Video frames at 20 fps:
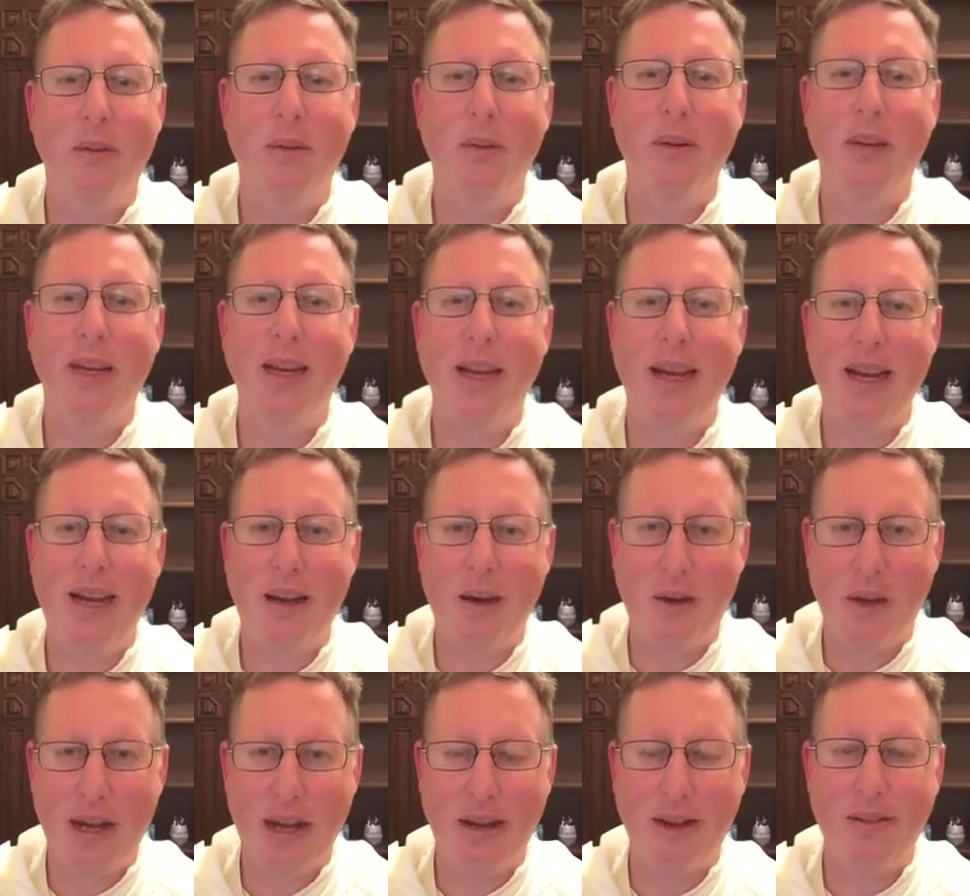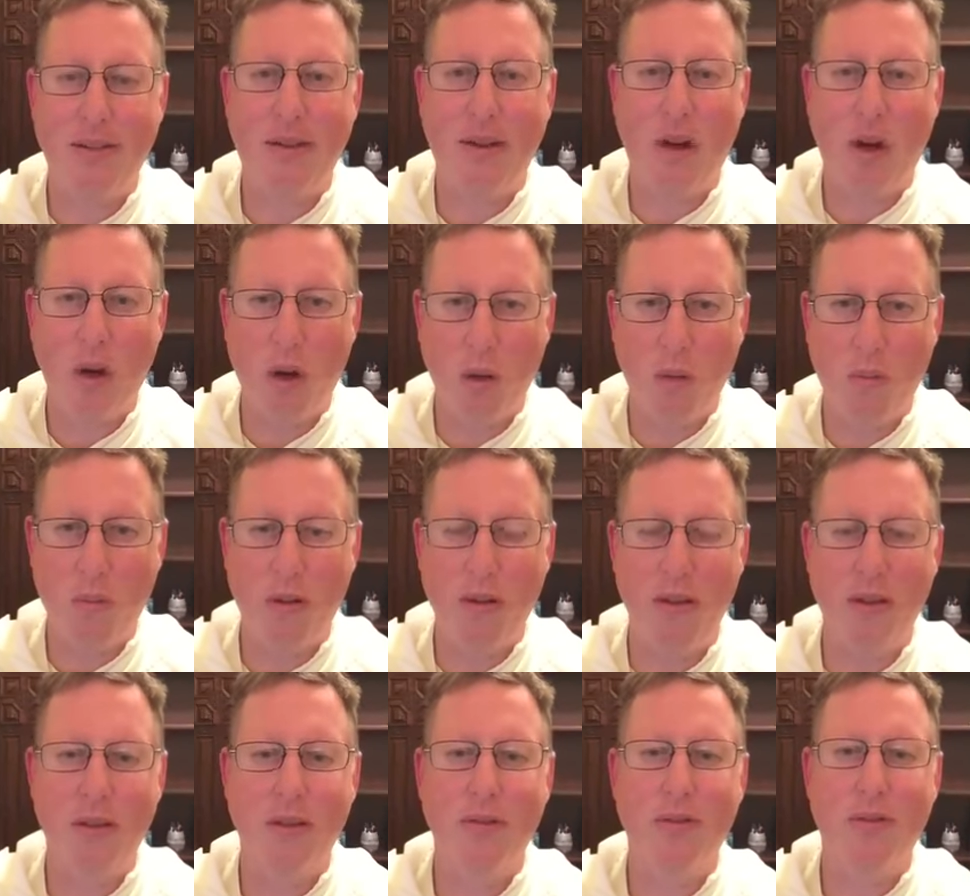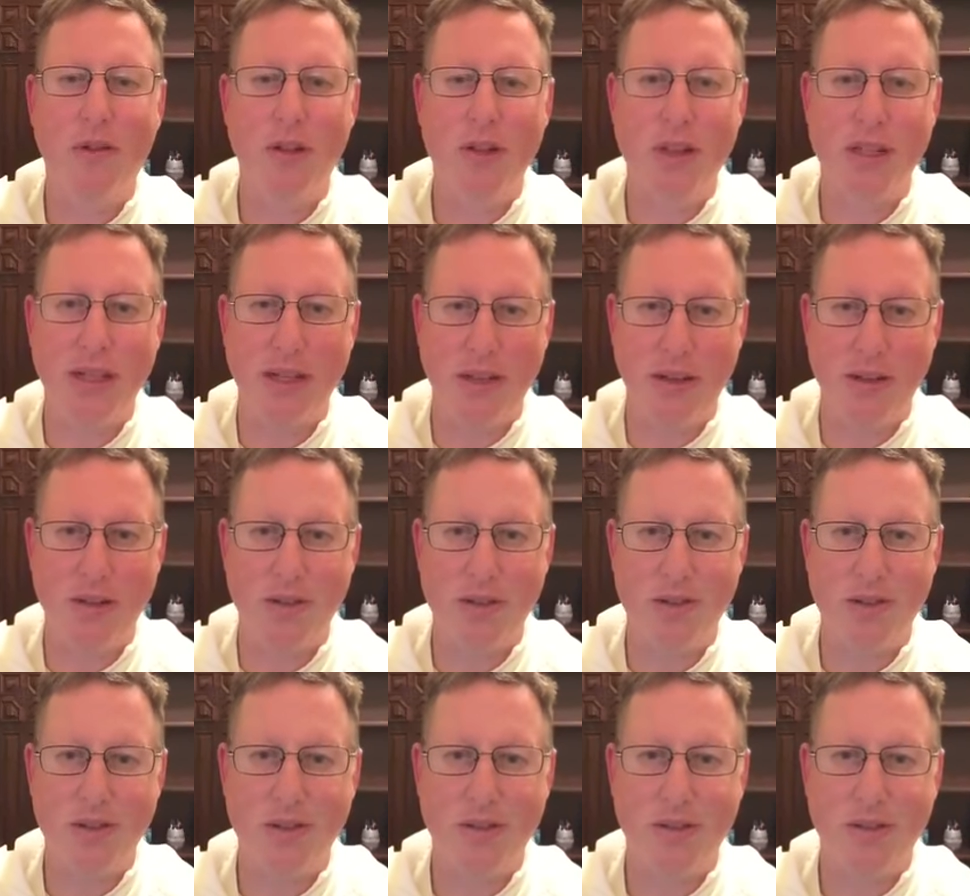we now have hope for sinners.